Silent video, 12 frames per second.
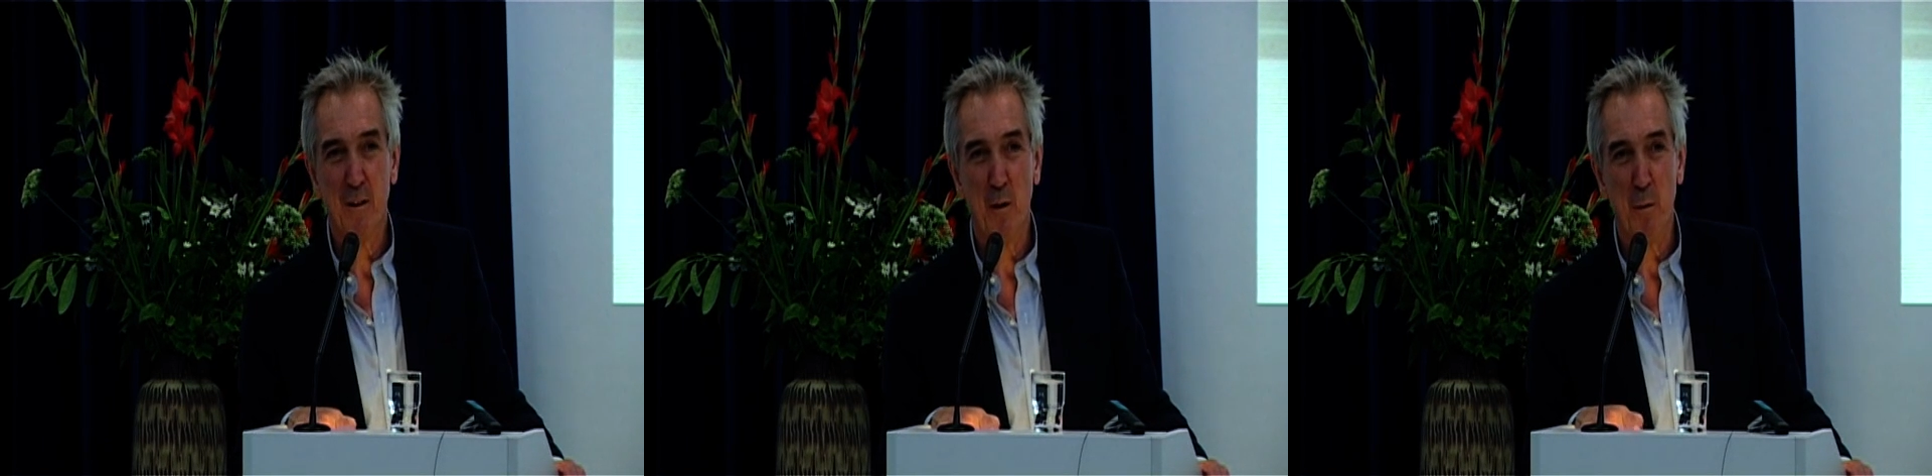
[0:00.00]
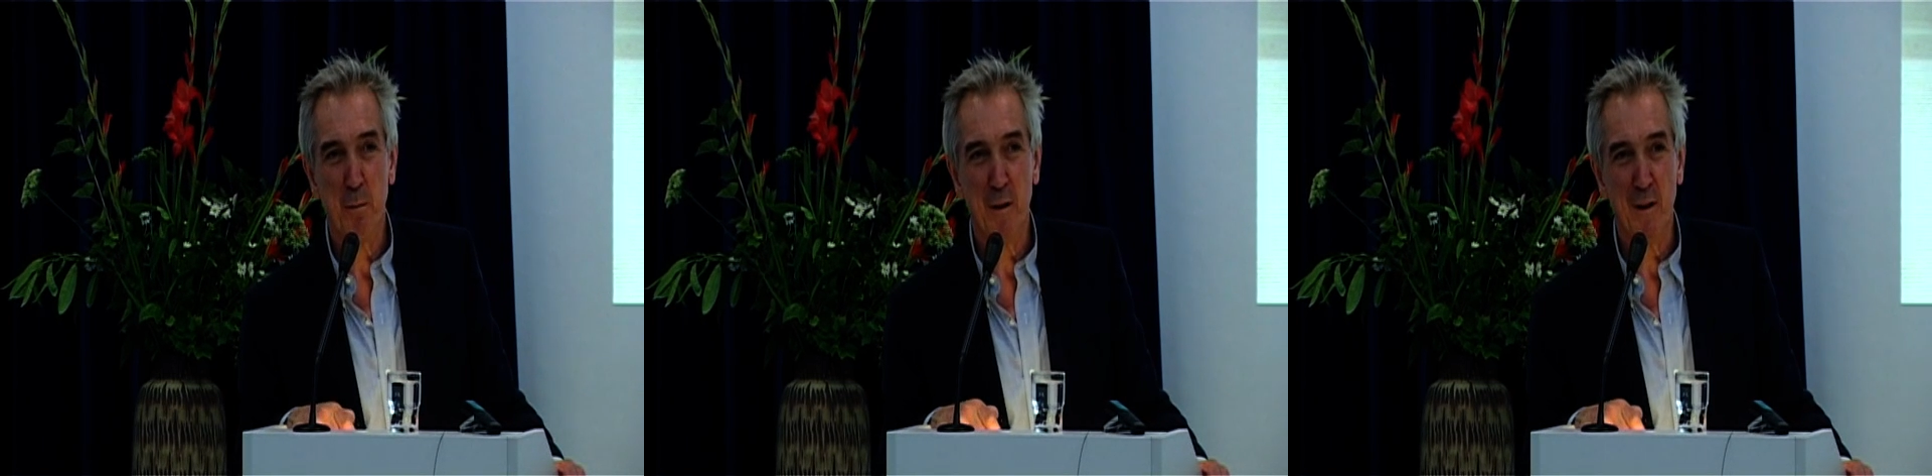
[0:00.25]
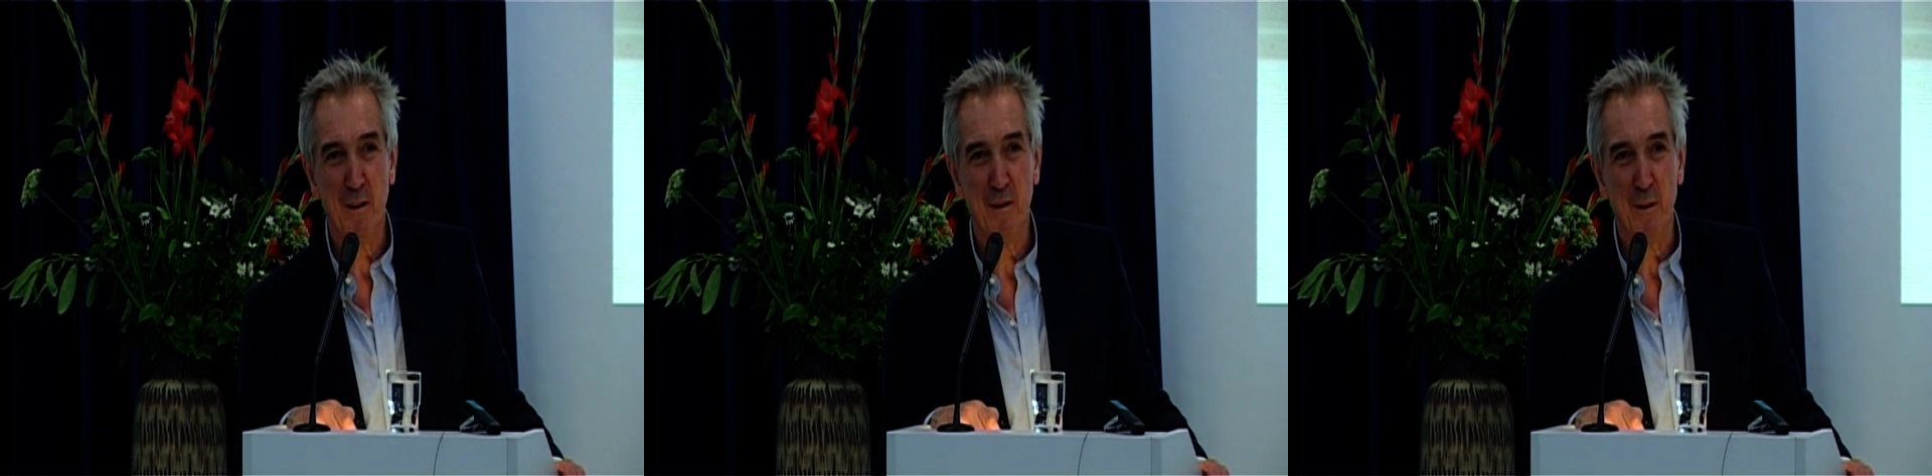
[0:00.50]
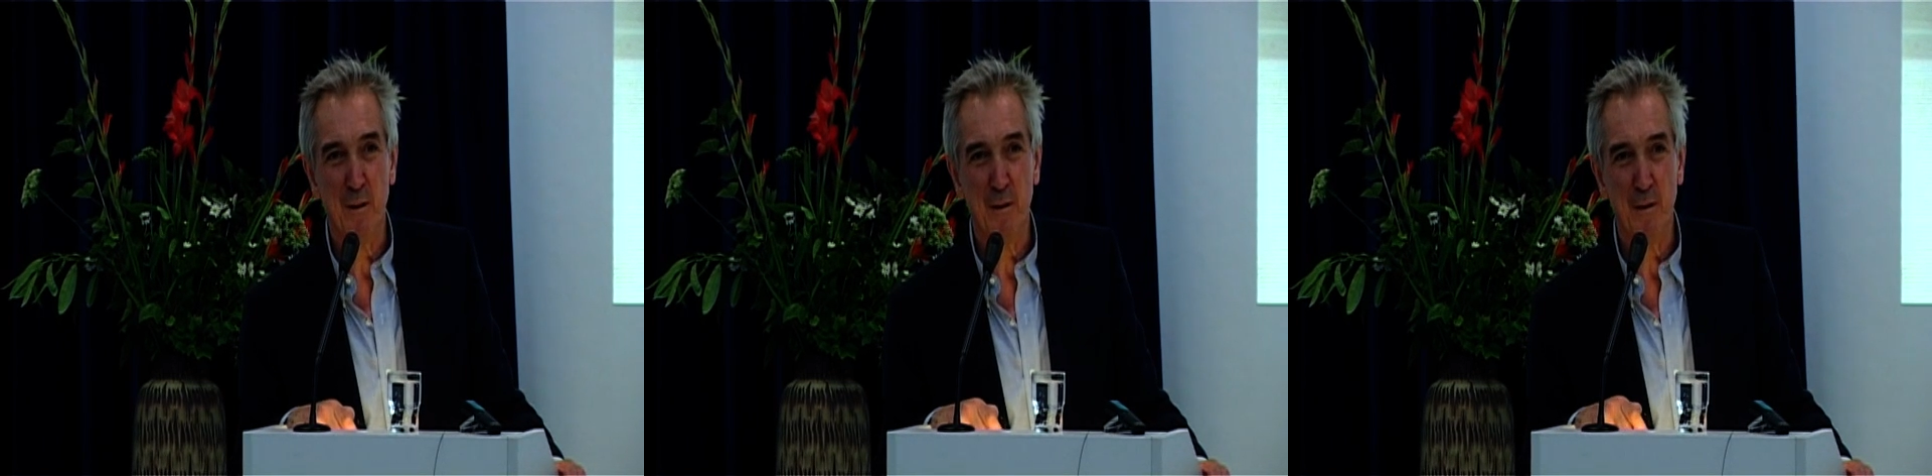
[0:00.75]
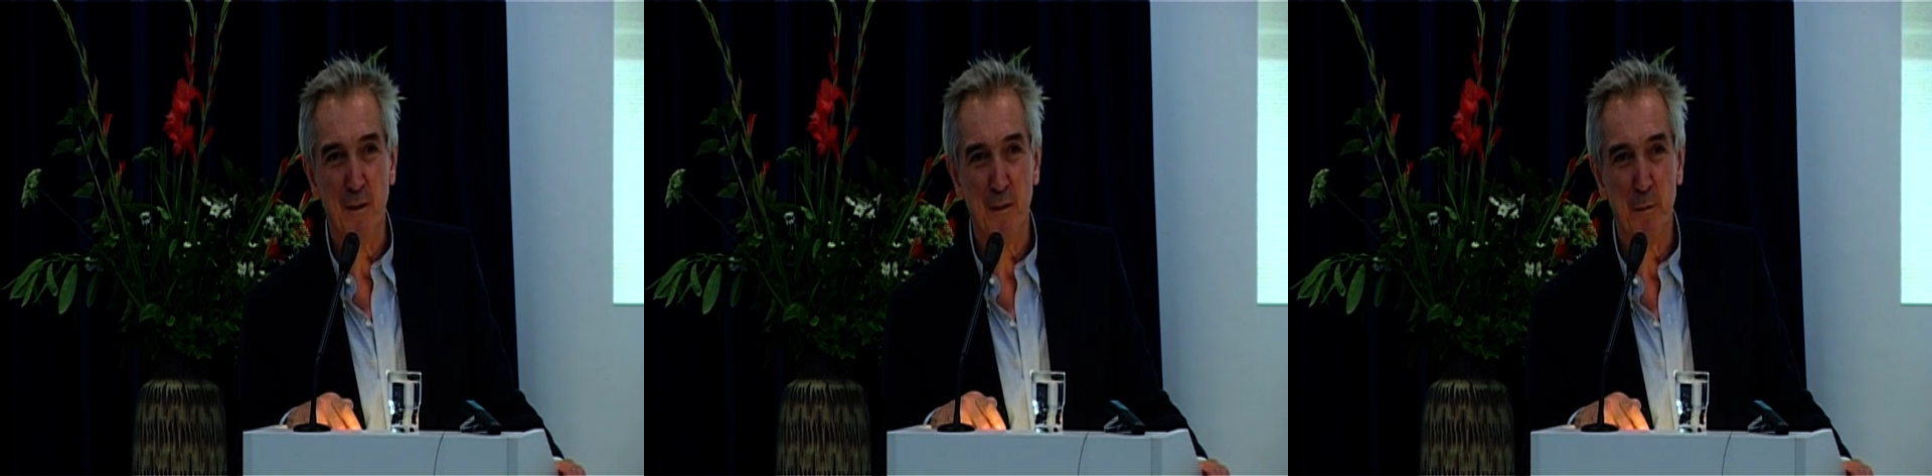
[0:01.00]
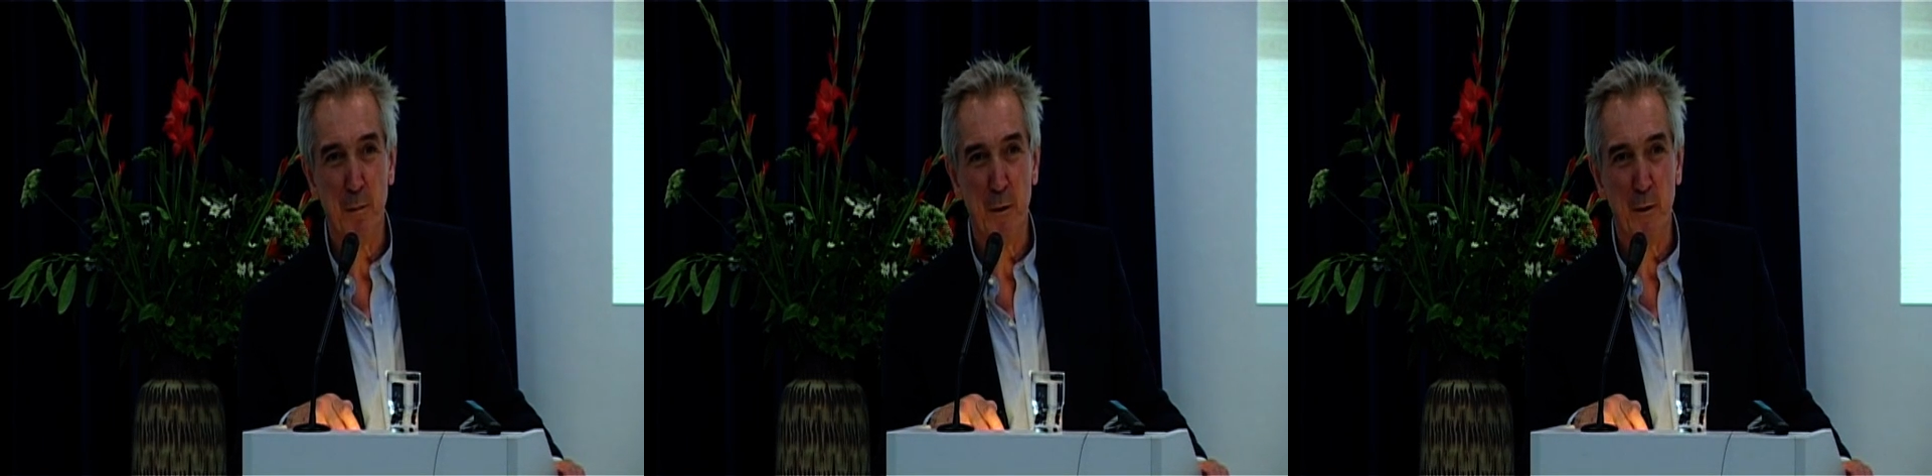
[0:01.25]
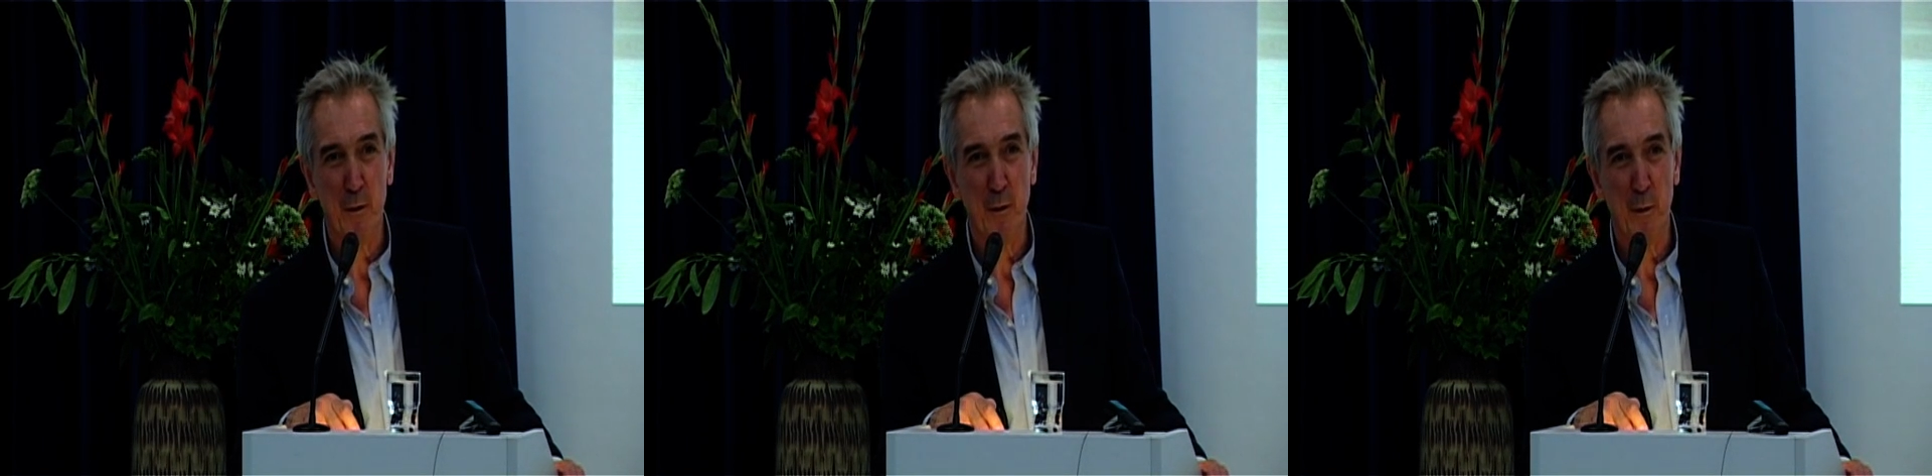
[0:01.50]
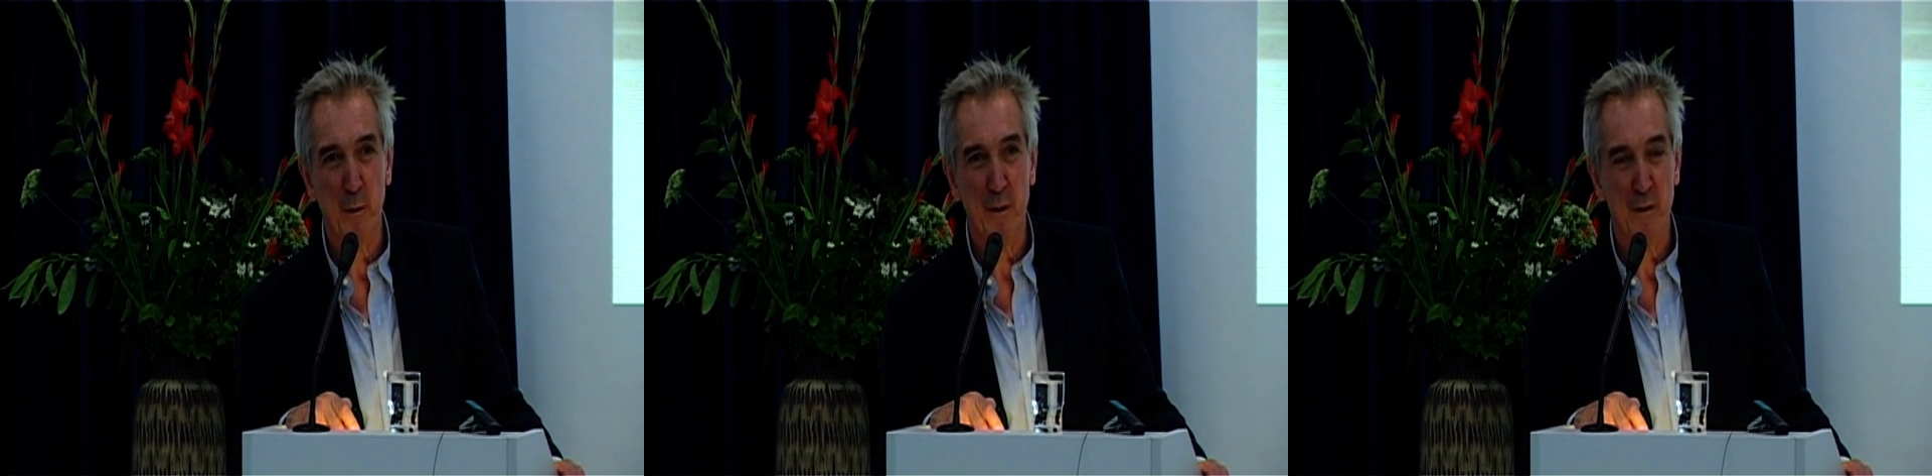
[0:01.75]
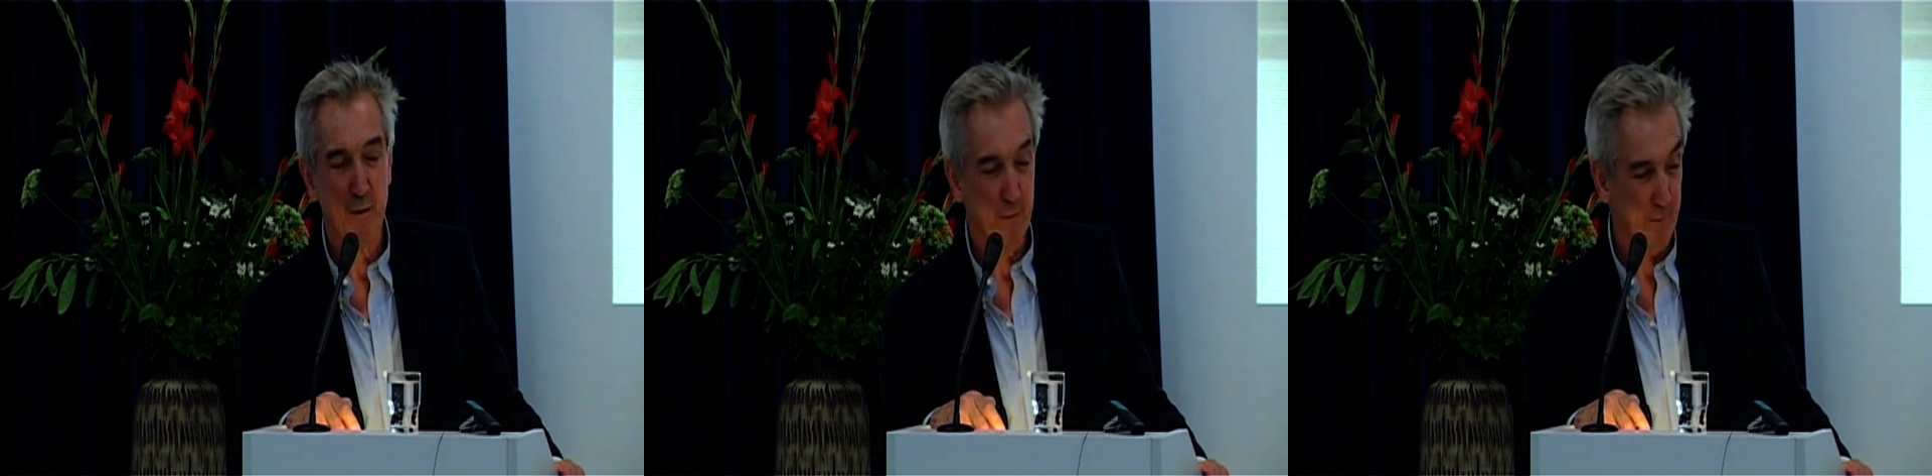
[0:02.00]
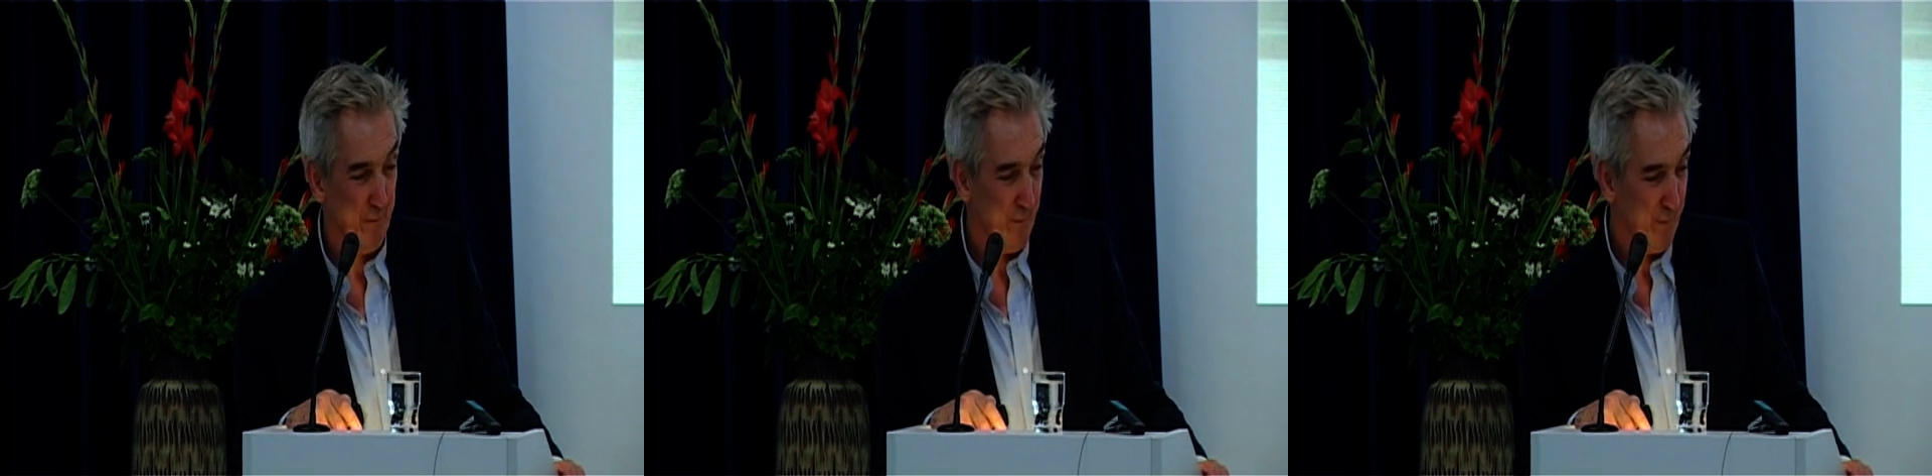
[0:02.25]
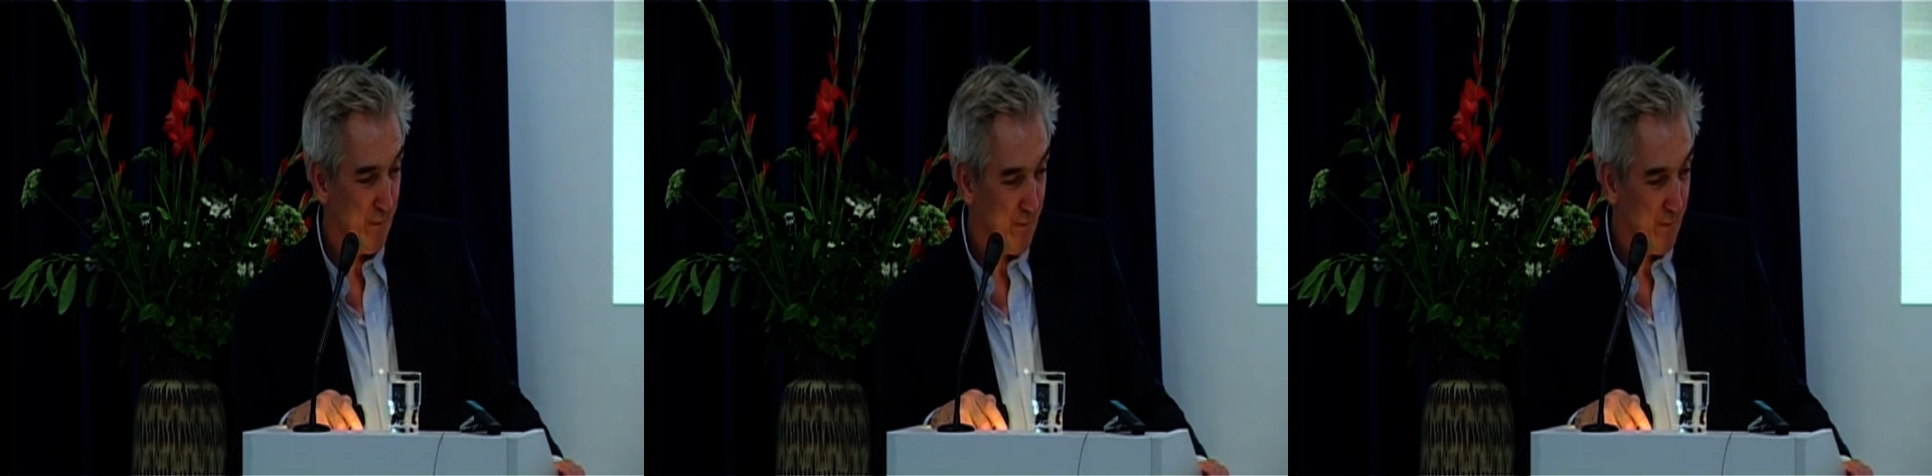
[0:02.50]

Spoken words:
complex solutions, but not always.